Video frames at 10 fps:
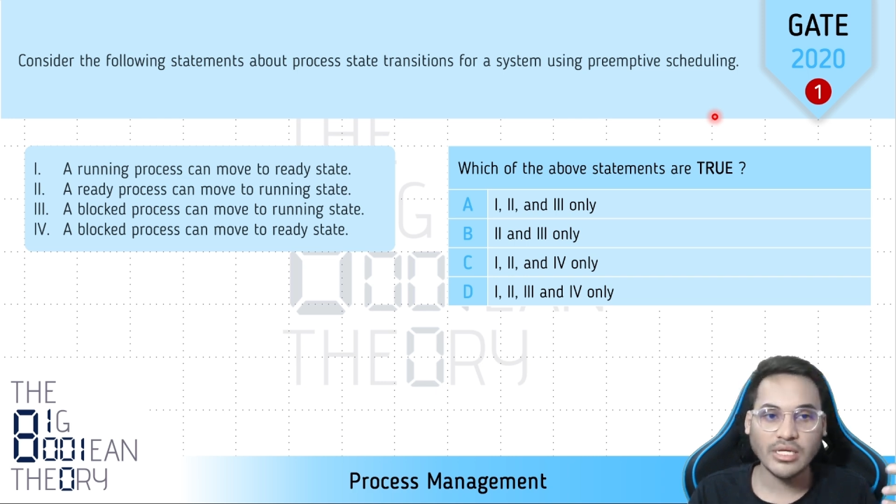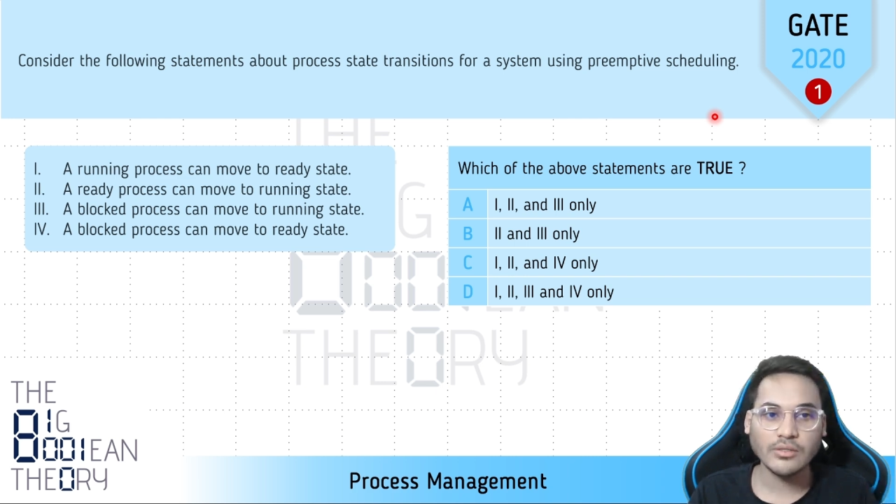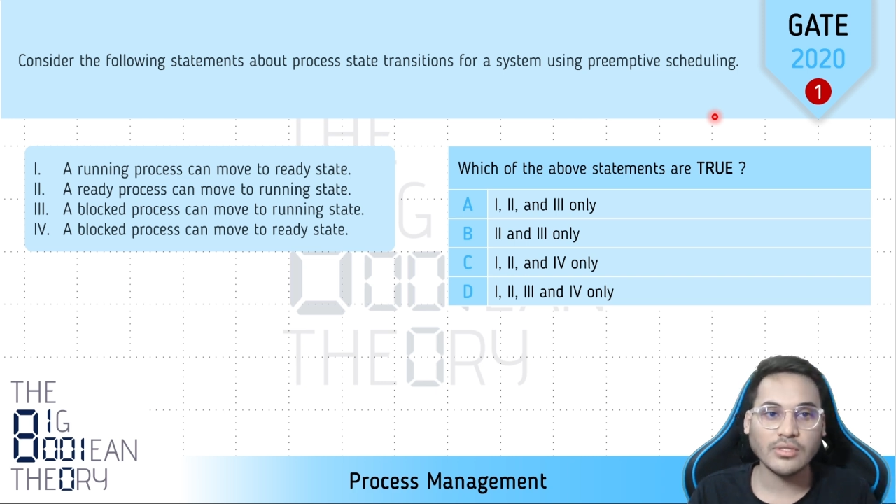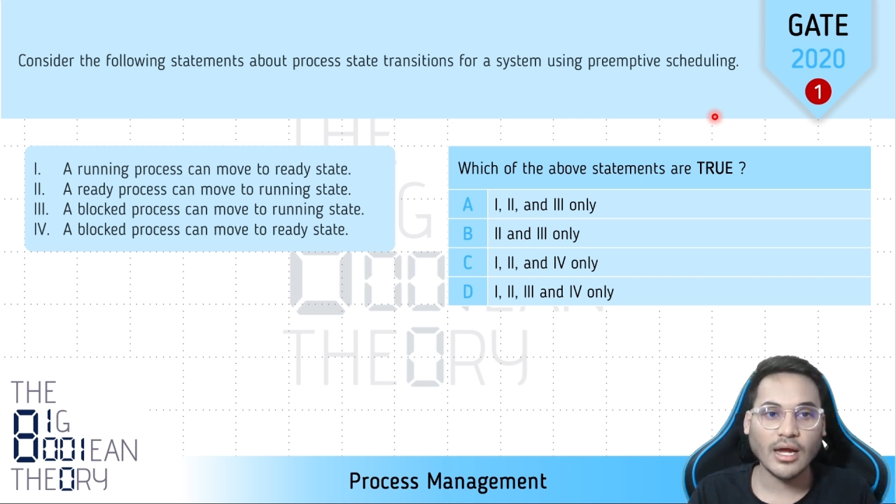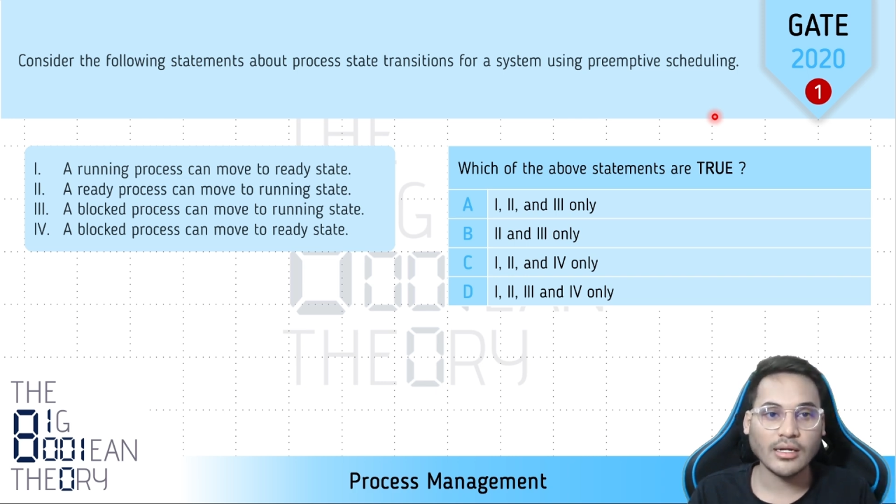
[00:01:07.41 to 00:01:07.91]
you
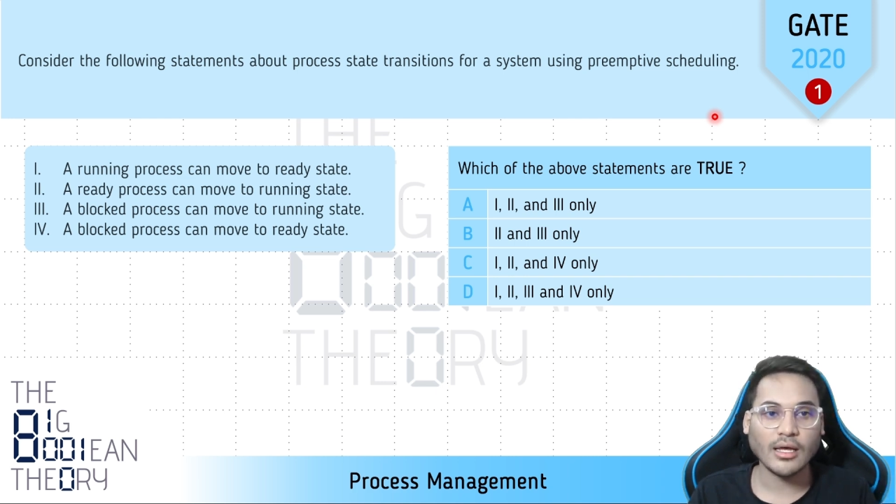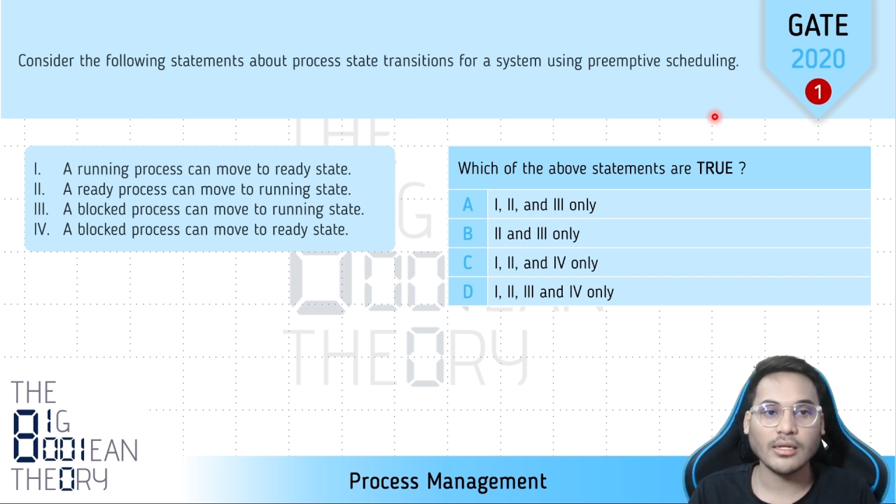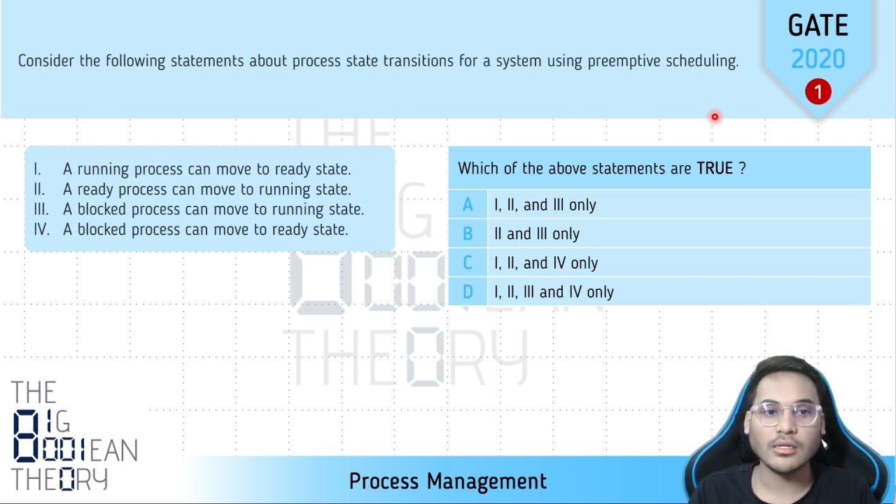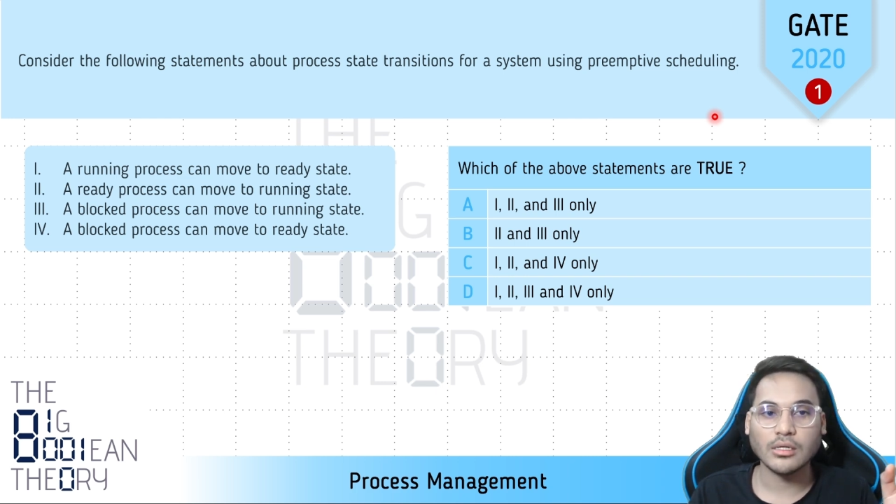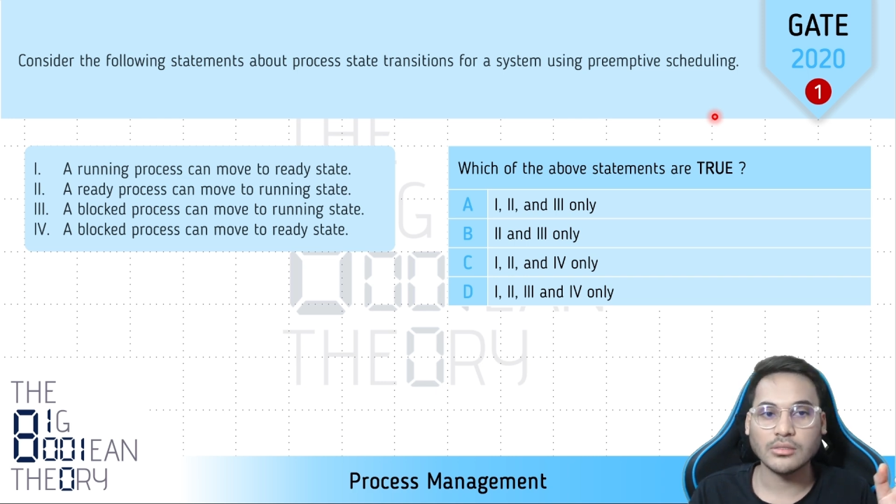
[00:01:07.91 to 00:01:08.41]
that,
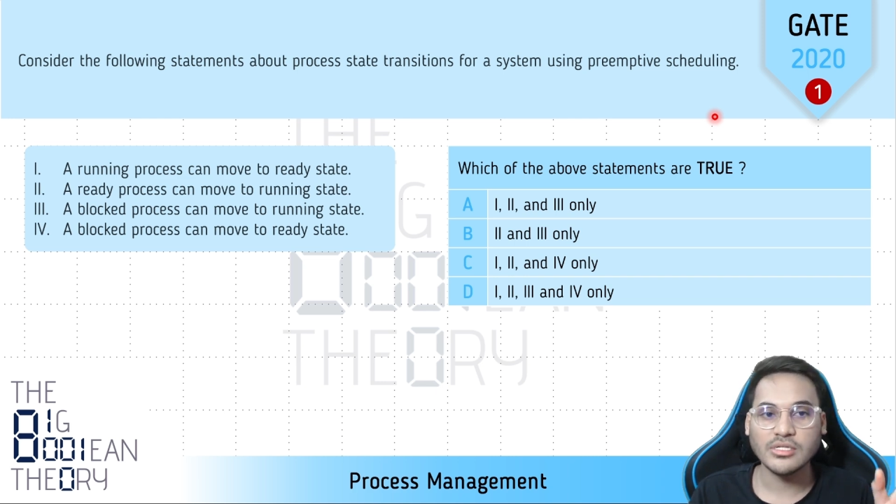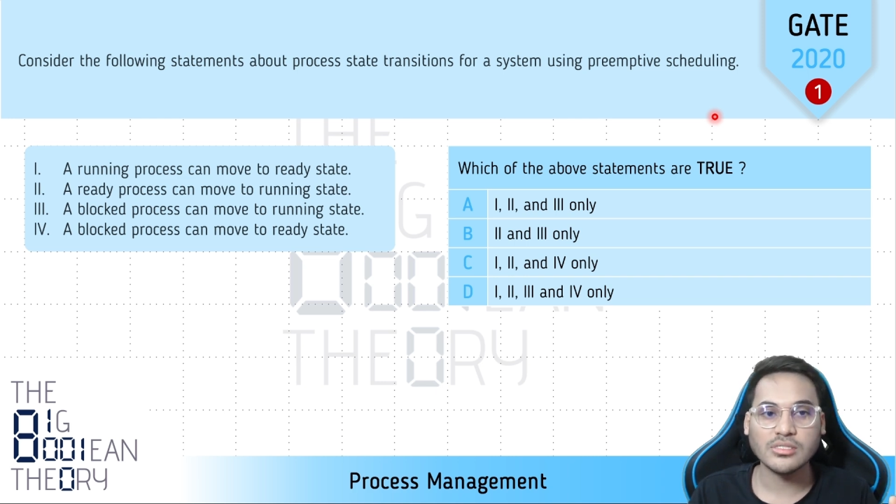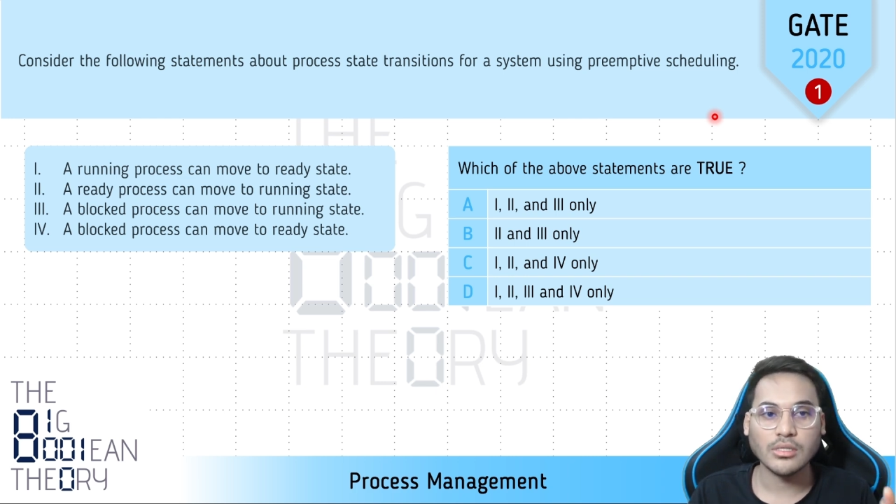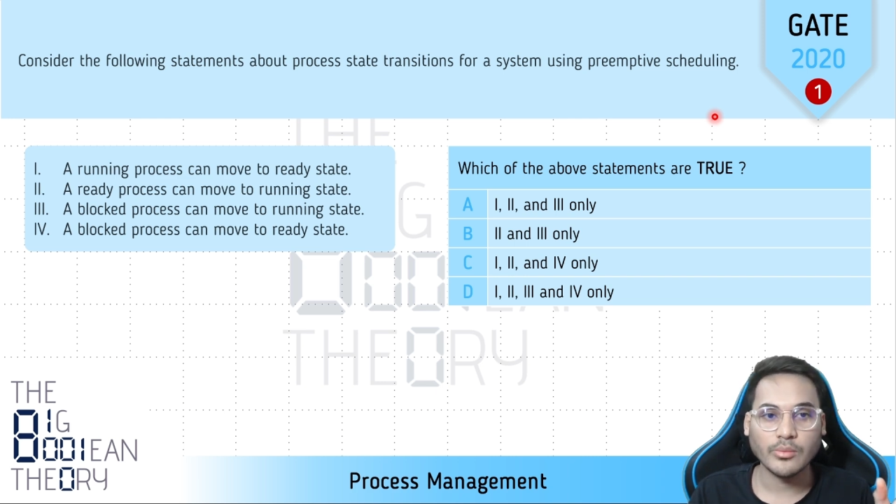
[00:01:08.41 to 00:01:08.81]
and this